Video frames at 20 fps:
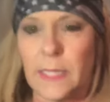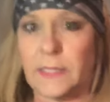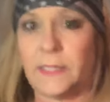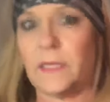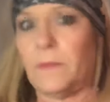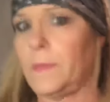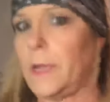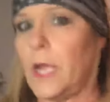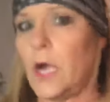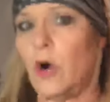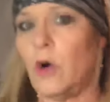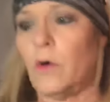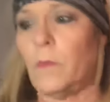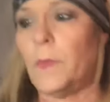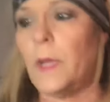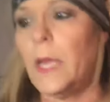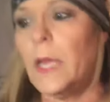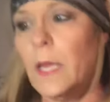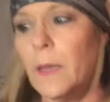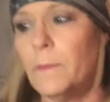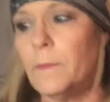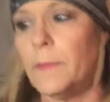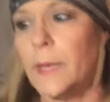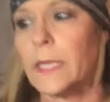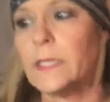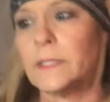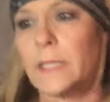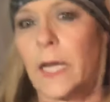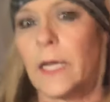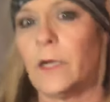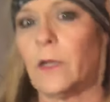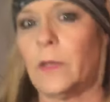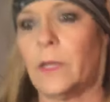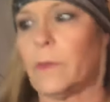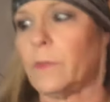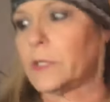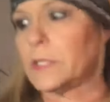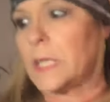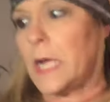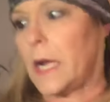sent me home because I know
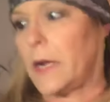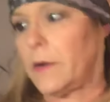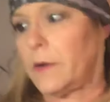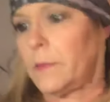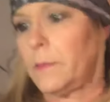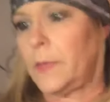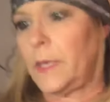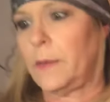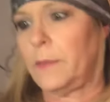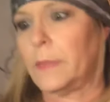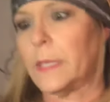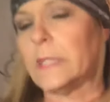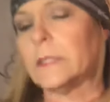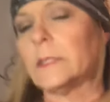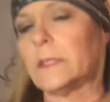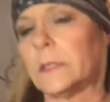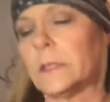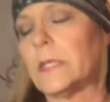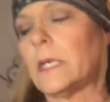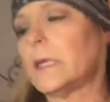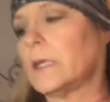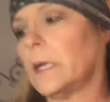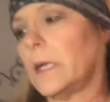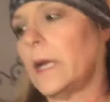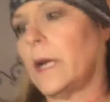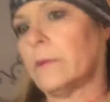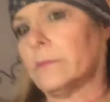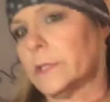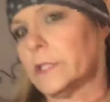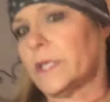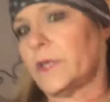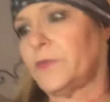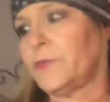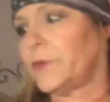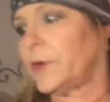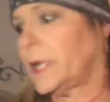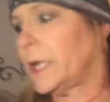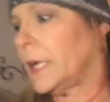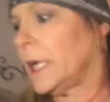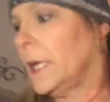they were tired of me because I was
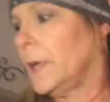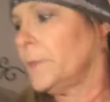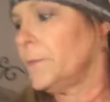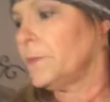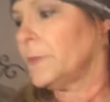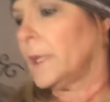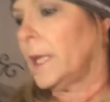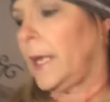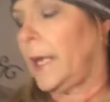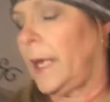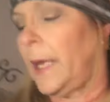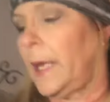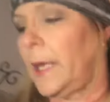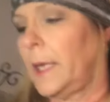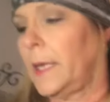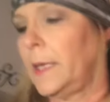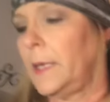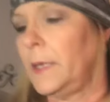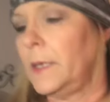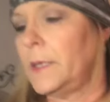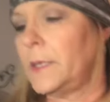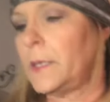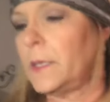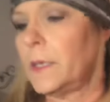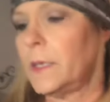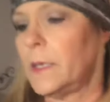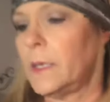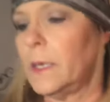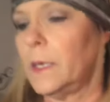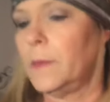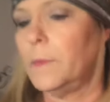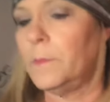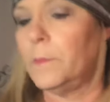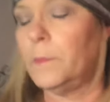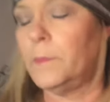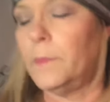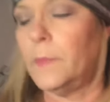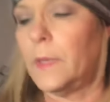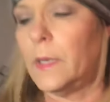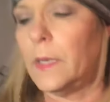over it. And
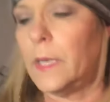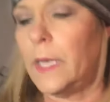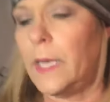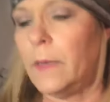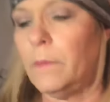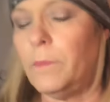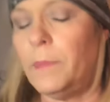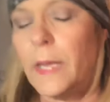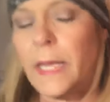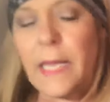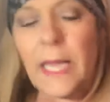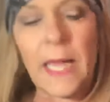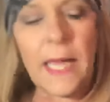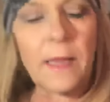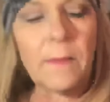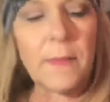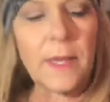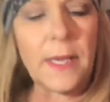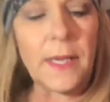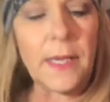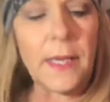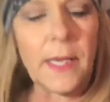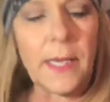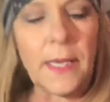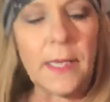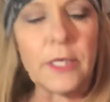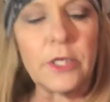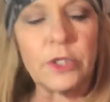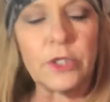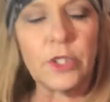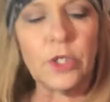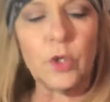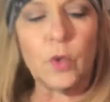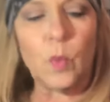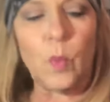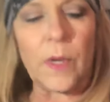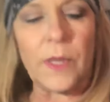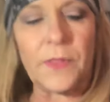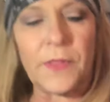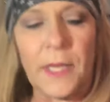it became an issue
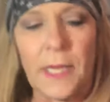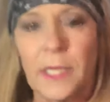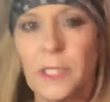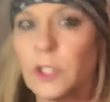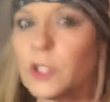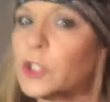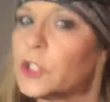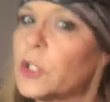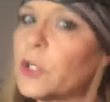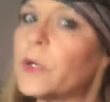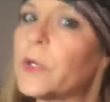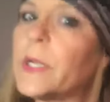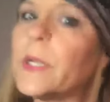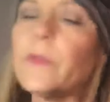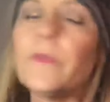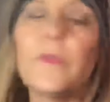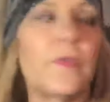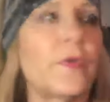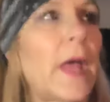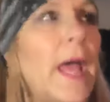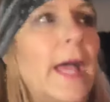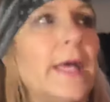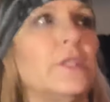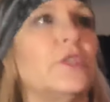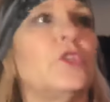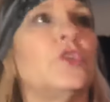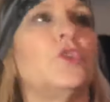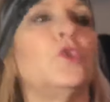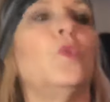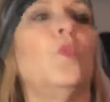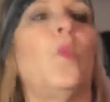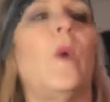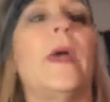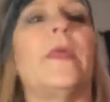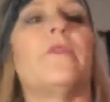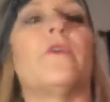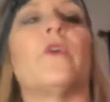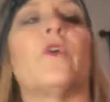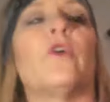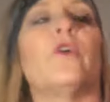with insurance as to
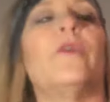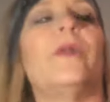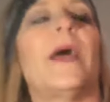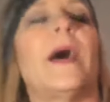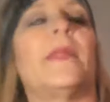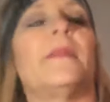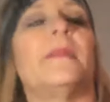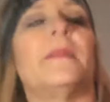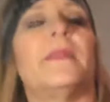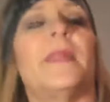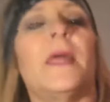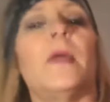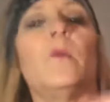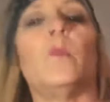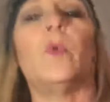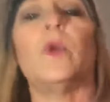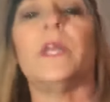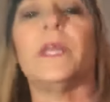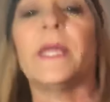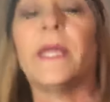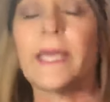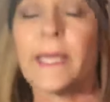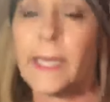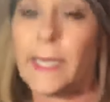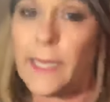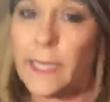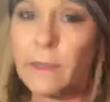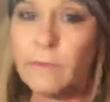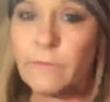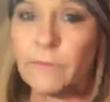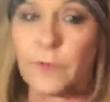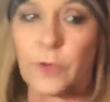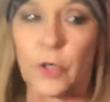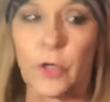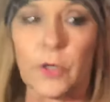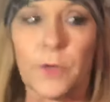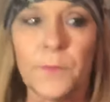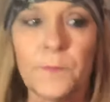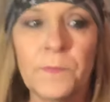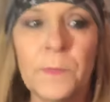whether or not they would
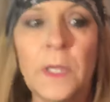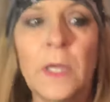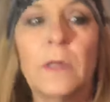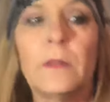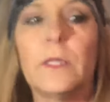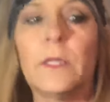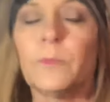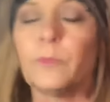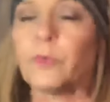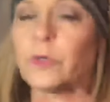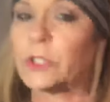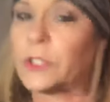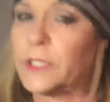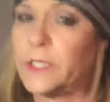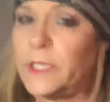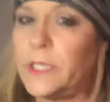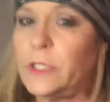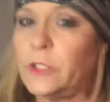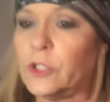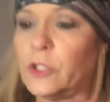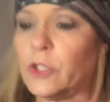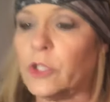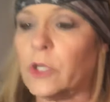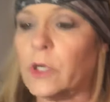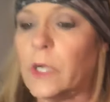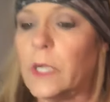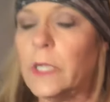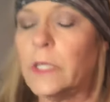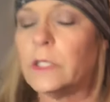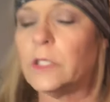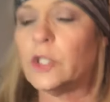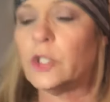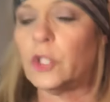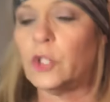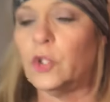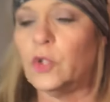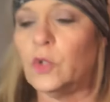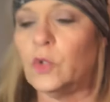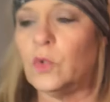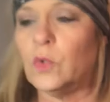cover the procedure
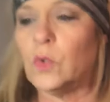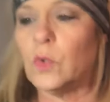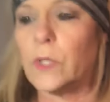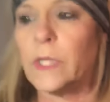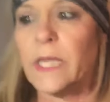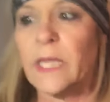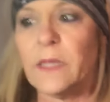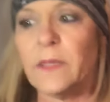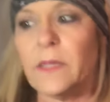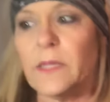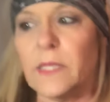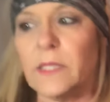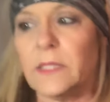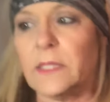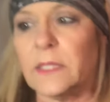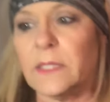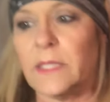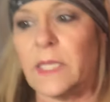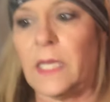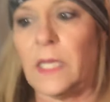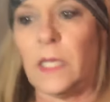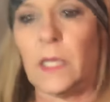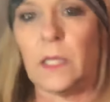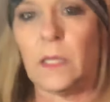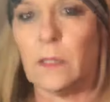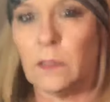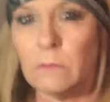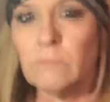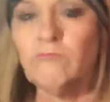to get this thing,